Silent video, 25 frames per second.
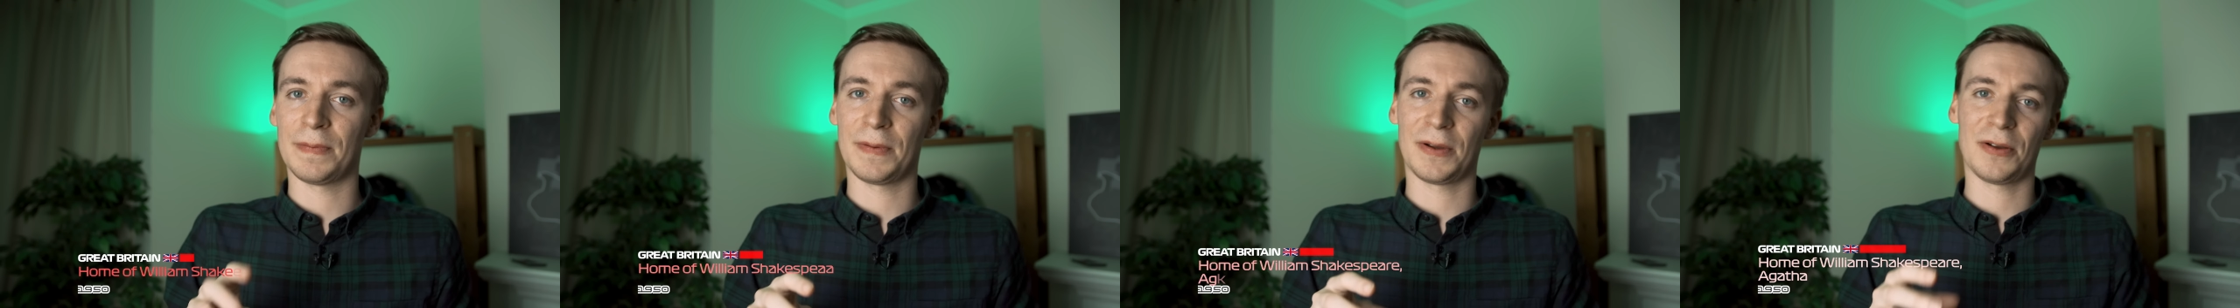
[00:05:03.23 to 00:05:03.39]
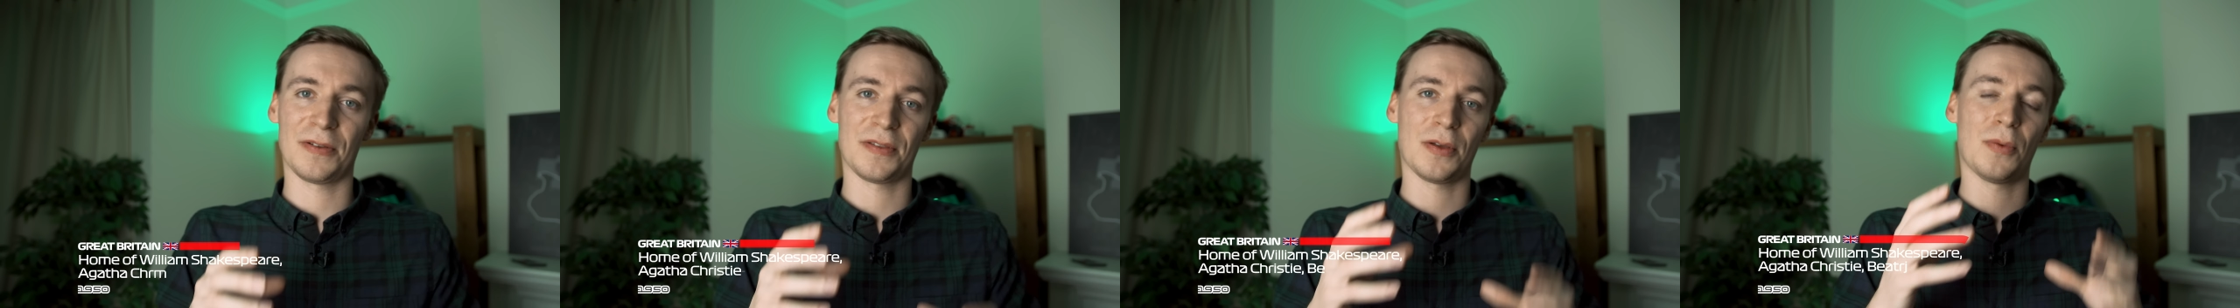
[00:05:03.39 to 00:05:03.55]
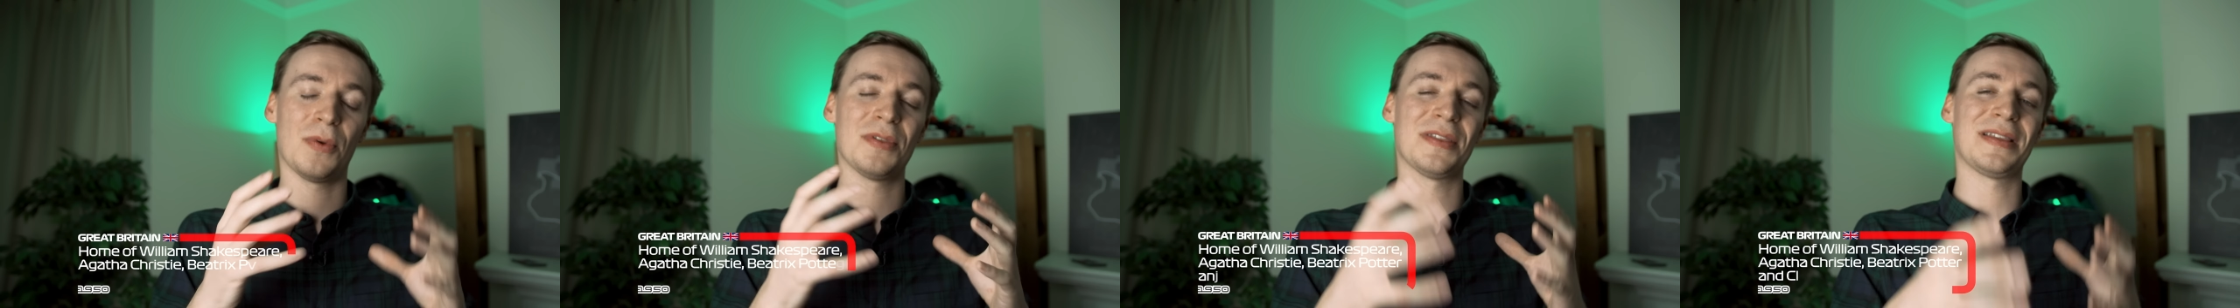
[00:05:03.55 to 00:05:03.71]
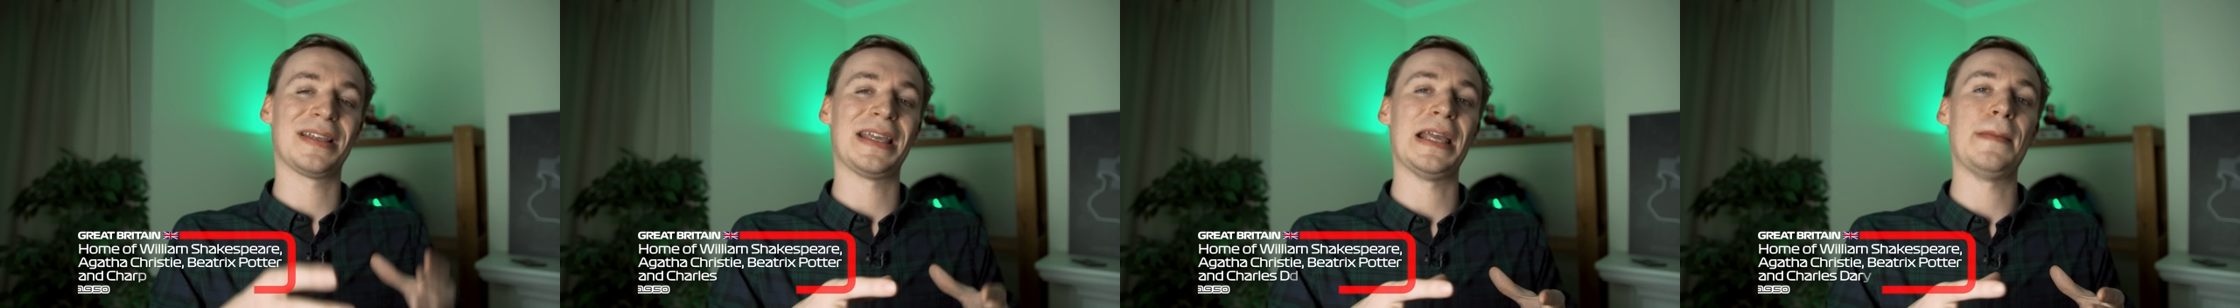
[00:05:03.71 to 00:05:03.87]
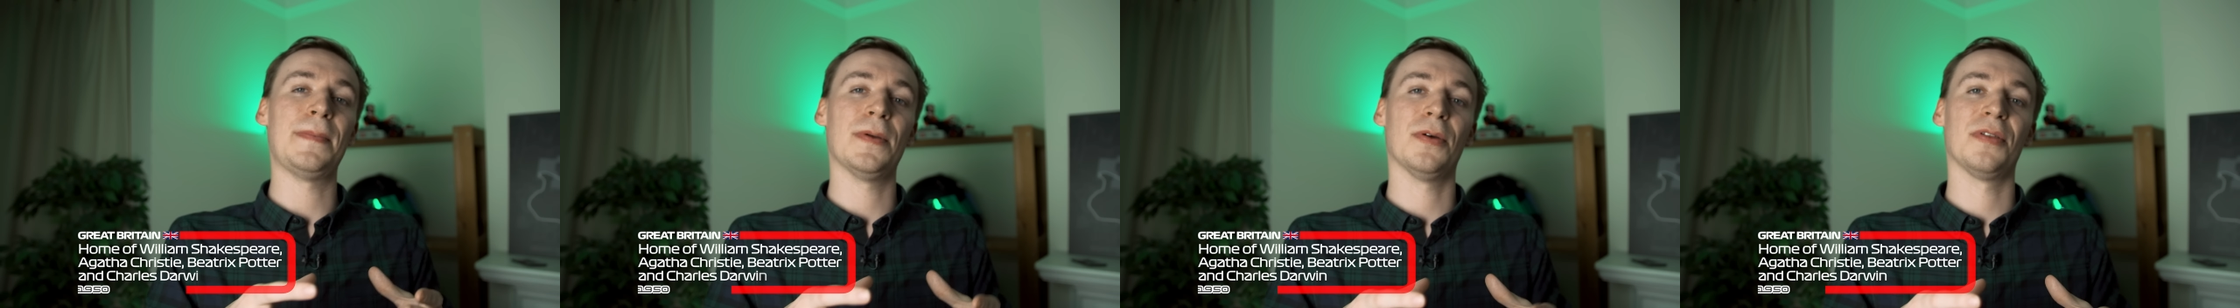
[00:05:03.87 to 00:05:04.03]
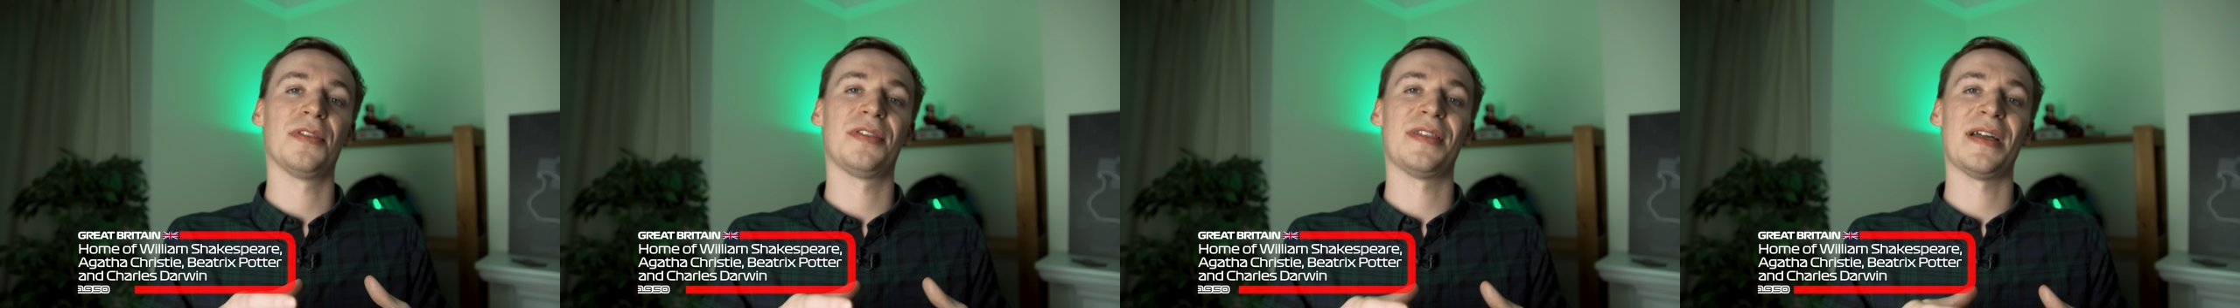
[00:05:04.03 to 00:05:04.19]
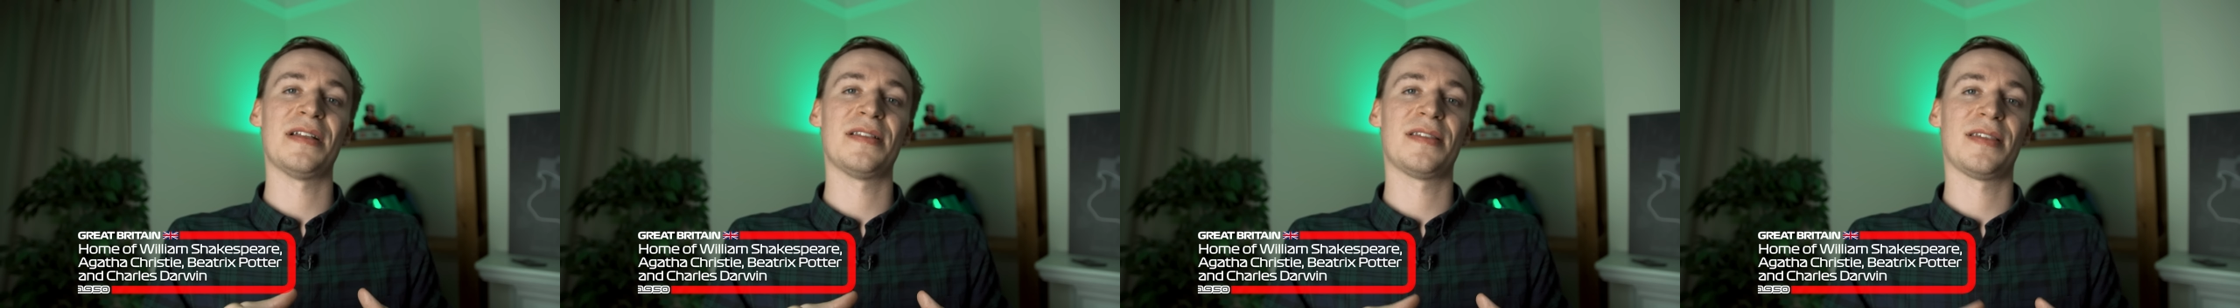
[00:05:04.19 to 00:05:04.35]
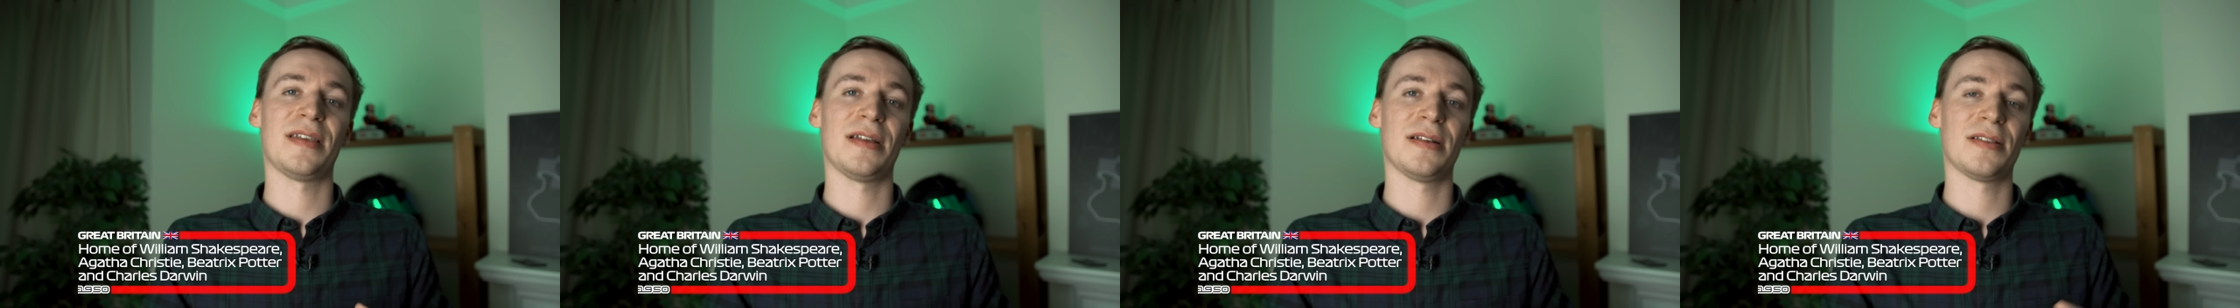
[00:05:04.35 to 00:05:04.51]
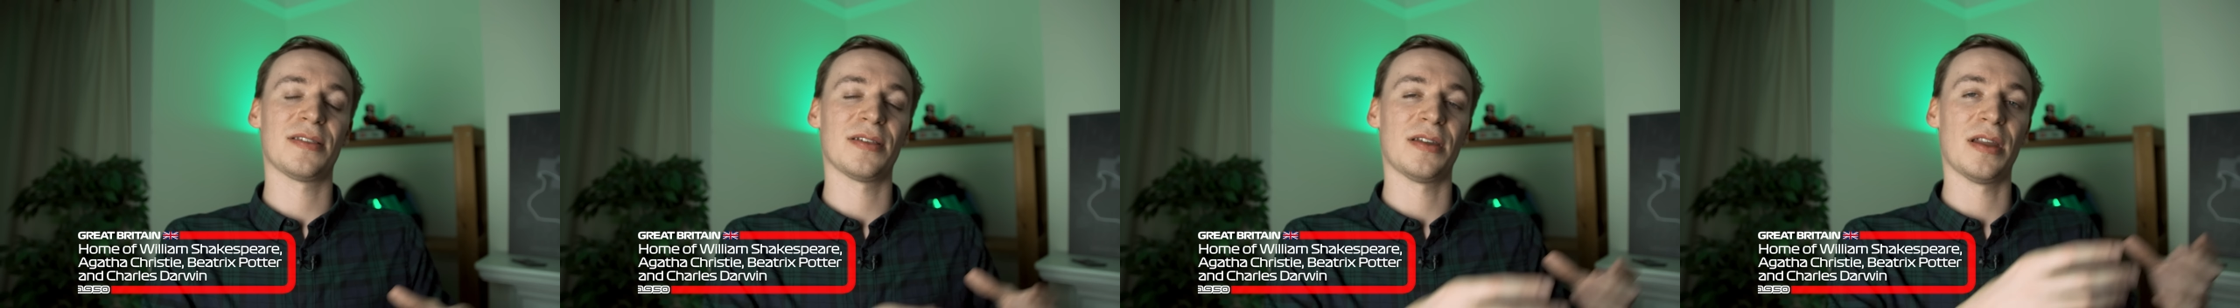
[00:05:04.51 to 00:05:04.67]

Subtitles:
because I wanted to keep it authentic